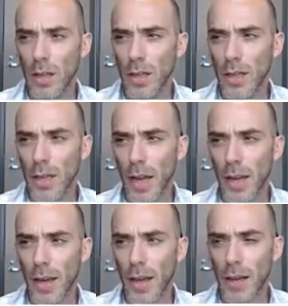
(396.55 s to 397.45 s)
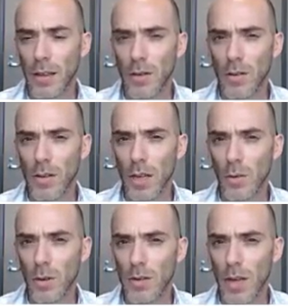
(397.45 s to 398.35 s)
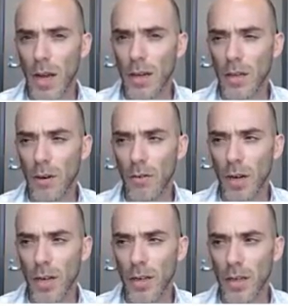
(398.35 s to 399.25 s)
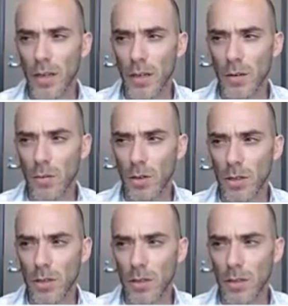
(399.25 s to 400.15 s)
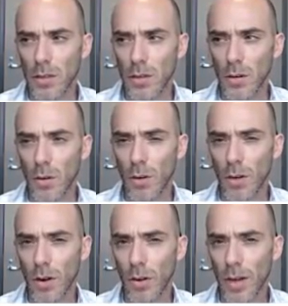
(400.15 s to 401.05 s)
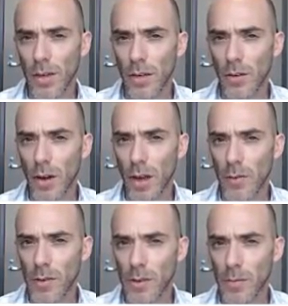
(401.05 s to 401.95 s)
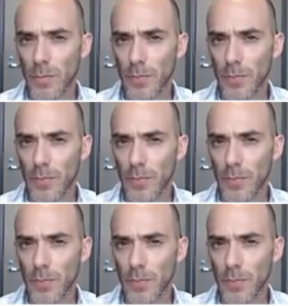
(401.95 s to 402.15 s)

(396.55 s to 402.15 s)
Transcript: that they analyze, those networks are directed networks, or directed graphs.